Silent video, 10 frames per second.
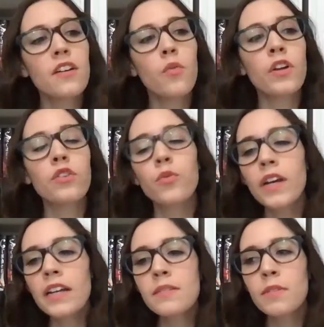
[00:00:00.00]
when you read
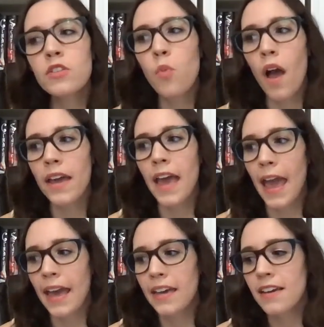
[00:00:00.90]
as much
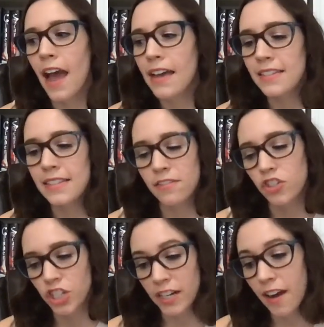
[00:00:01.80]
YA as
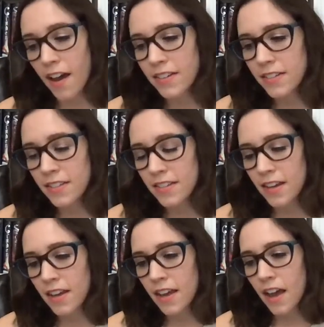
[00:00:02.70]
she does,
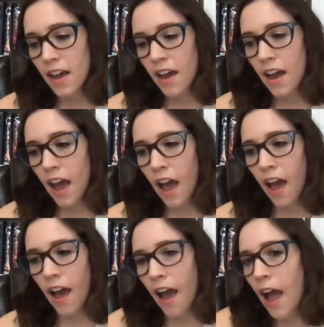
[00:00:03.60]

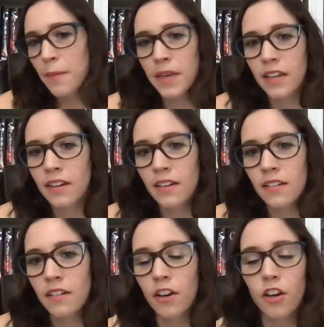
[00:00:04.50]
I mean,
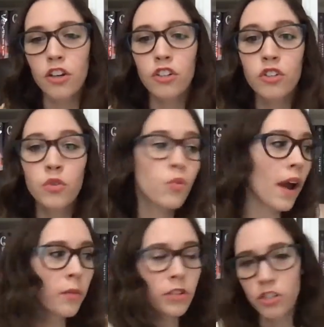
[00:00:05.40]
you
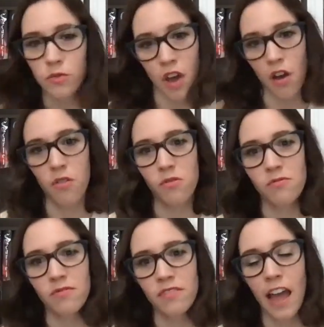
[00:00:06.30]
write what you know
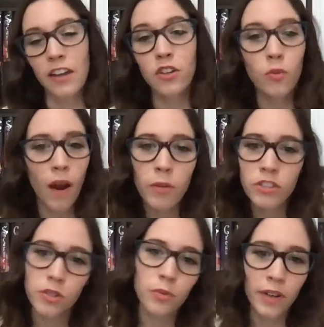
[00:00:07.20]
and you write what
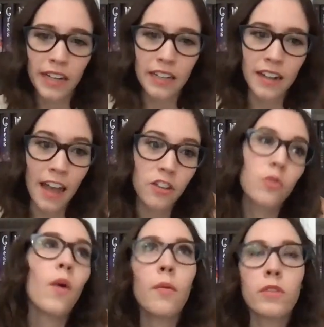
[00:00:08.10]
you read and you
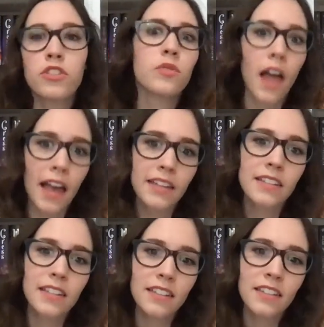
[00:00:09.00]
write what you
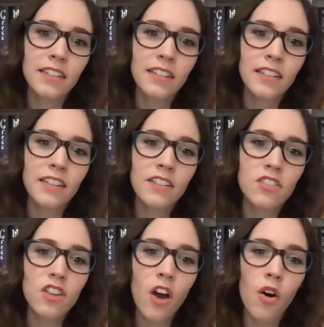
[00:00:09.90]
like.
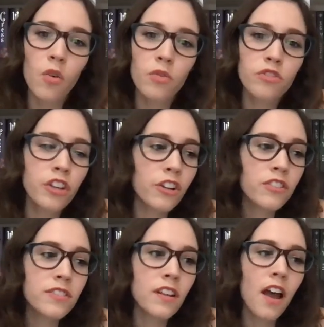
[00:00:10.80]
So
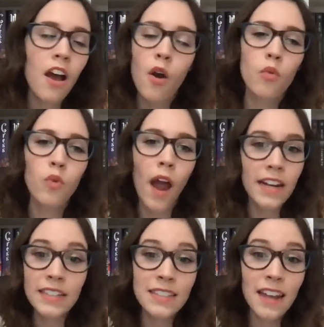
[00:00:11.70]
there's
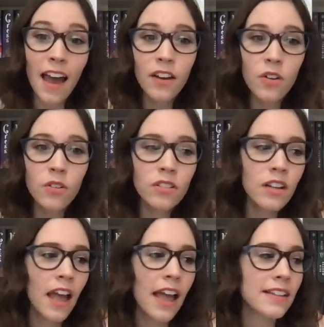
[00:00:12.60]
writing style
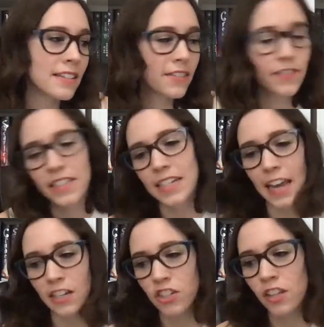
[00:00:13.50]
and
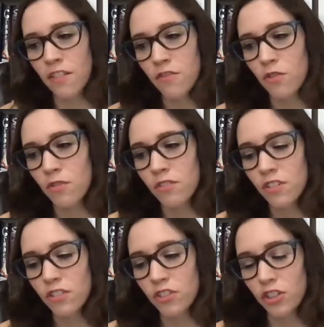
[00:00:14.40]
sophistication level.
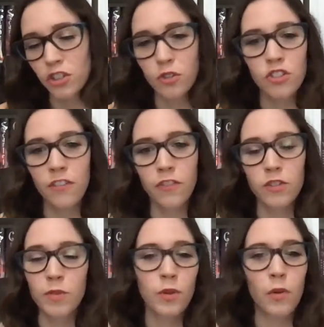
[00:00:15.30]
There's a huge difference
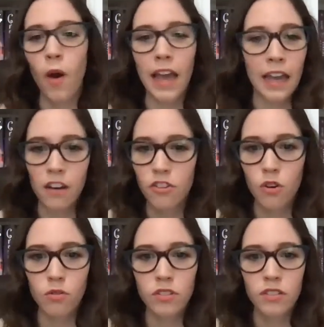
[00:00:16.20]
between YA and adult.